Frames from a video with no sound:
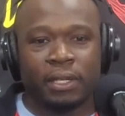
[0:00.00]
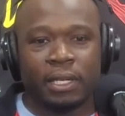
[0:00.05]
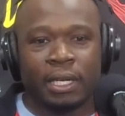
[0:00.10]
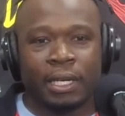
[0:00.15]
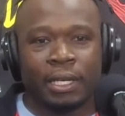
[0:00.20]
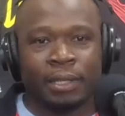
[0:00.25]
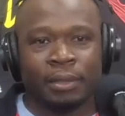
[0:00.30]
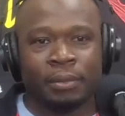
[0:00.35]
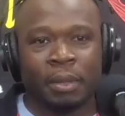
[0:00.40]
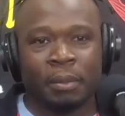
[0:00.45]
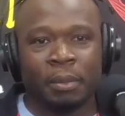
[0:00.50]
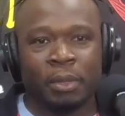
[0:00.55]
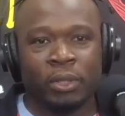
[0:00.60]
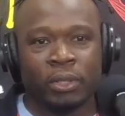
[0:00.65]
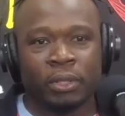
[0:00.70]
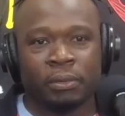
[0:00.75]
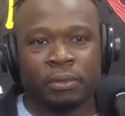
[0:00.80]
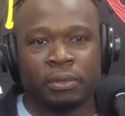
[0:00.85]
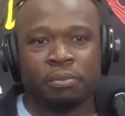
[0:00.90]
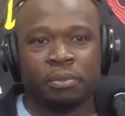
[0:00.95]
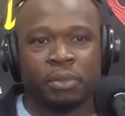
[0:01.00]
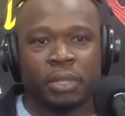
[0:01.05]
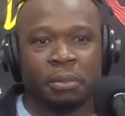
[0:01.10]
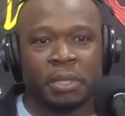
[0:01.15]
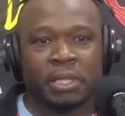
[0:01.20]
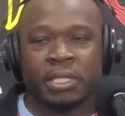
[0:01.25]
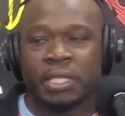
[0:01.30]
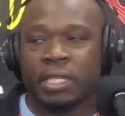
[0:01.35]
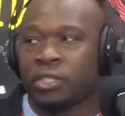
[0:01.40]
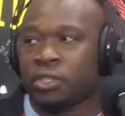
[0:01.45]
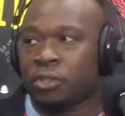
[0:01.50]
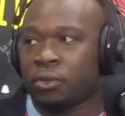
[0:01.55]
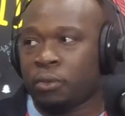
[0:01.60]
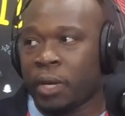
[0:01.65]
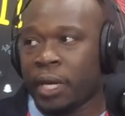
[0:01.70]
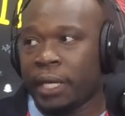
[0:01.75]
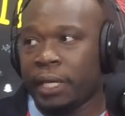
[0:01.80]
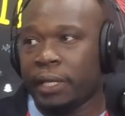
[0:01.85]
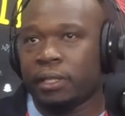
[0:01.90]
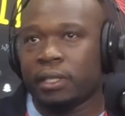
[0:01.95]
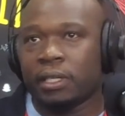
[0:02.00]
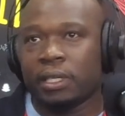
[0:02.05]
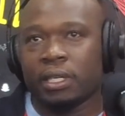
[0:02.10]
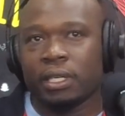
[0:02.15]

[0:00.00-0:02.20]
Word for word: I mean, you can pretty much set your rate.